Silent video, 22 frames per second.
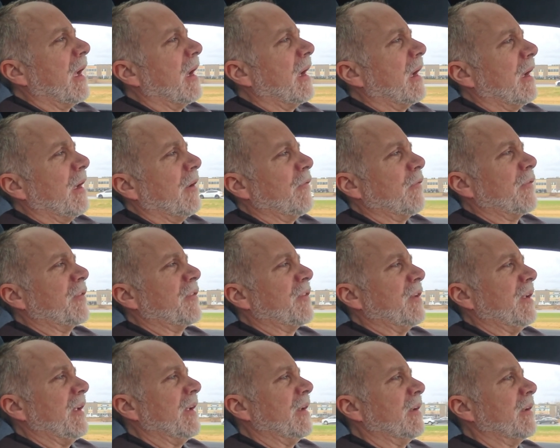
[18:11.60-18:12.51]
I've
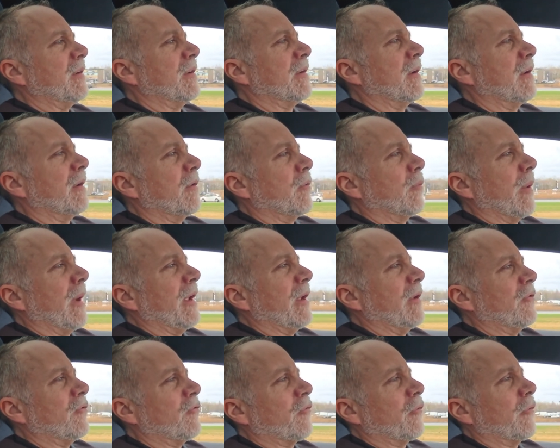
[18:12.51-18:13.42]
seen a
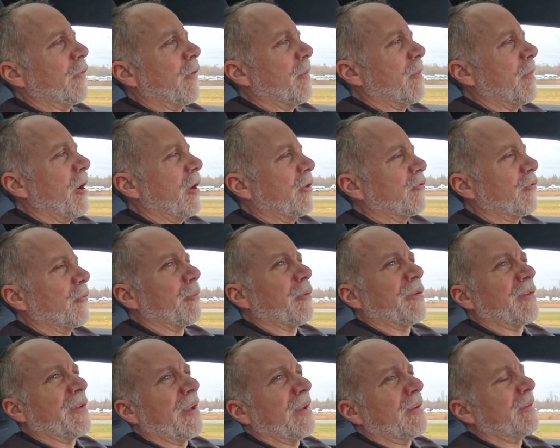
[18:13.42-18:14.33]
range from
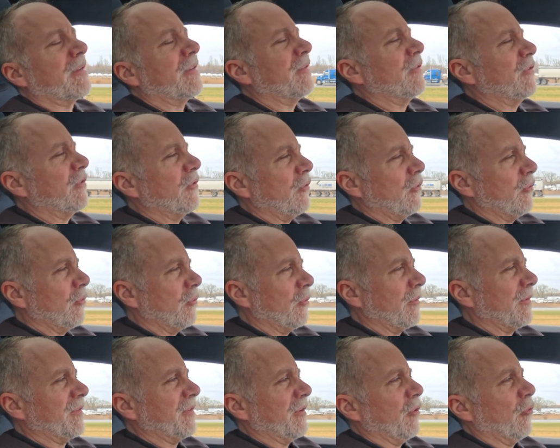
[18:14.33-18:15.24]
100%
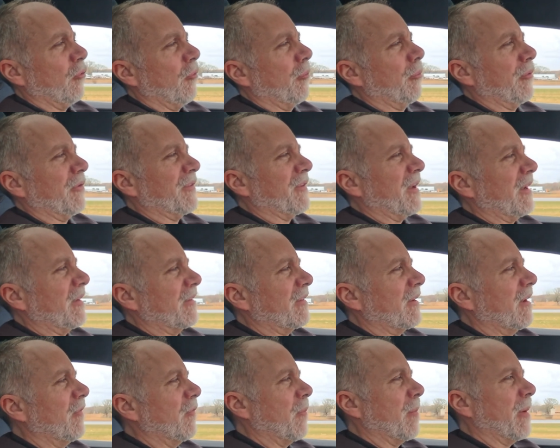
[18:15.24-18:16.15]
to
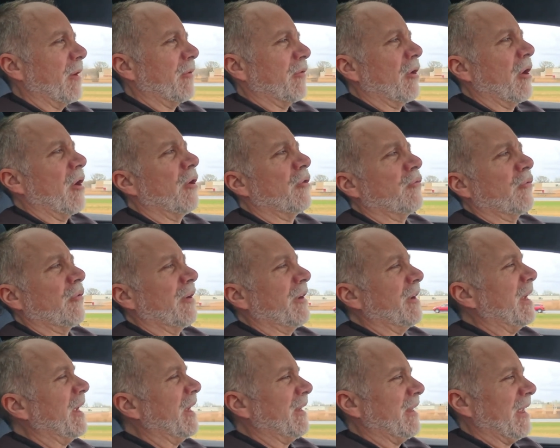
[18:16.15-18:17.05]
0% of about
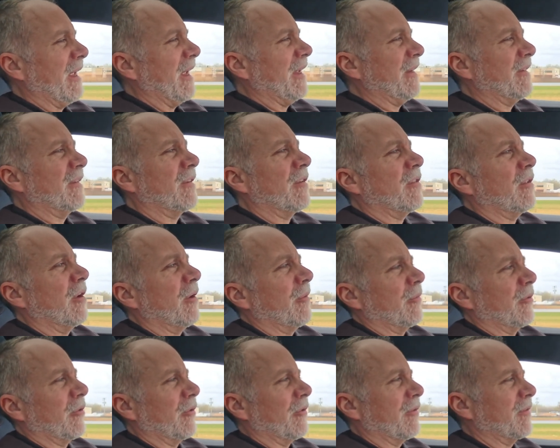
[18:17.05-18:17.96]
188
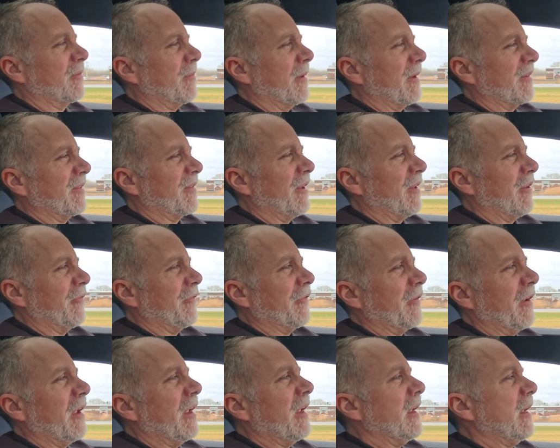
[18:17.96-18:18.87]
kilometers myself,
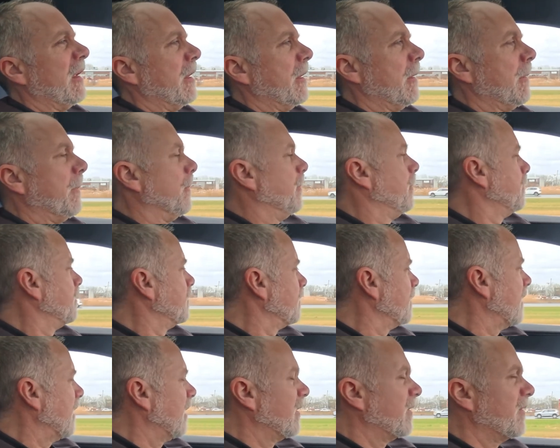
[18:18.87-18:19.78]

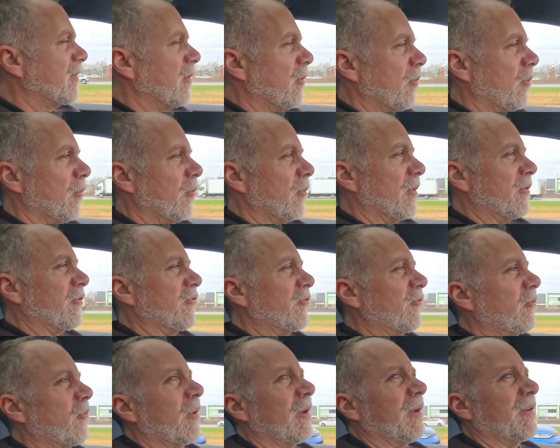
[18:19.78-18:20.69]
so
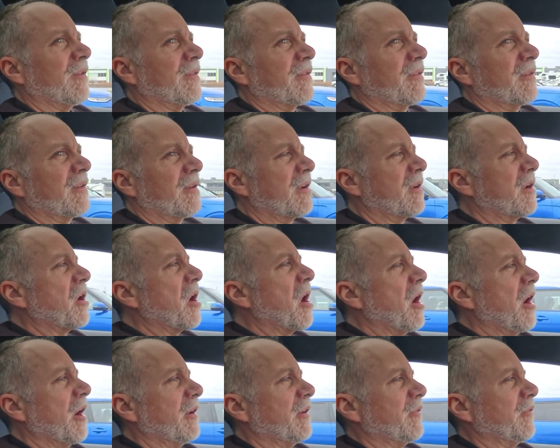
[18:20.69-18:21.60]
which was
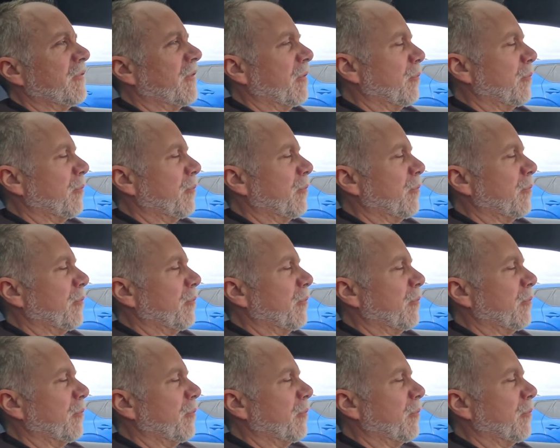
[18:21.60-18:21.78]
kind of